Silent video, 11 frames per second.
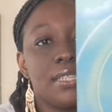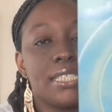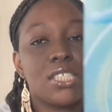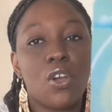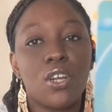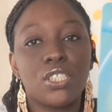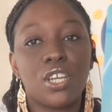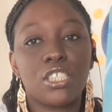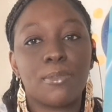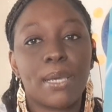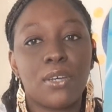this card
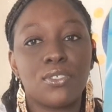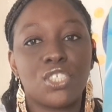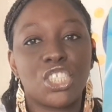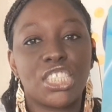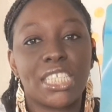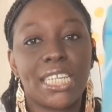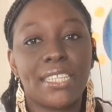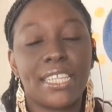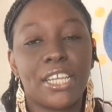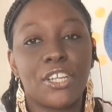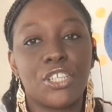talks about just
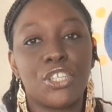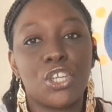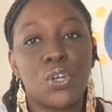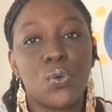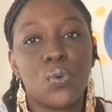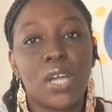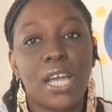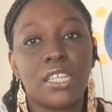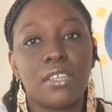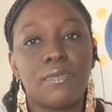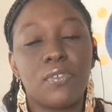sitting there, you know,
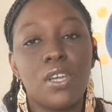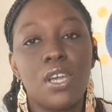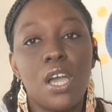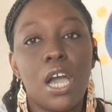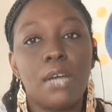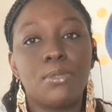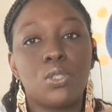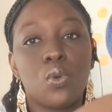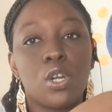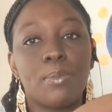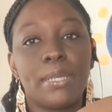kind of
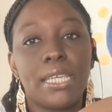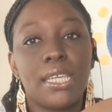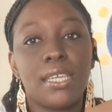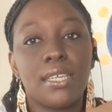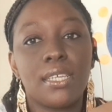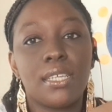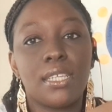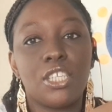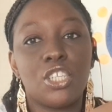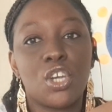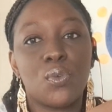absorbing,
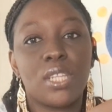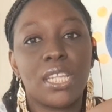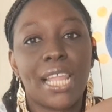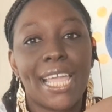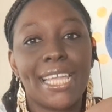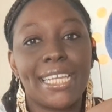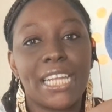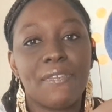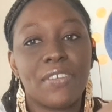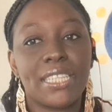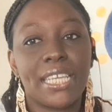you know, the light and
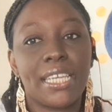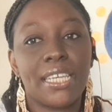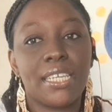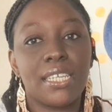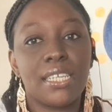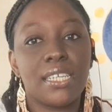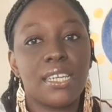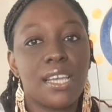everything.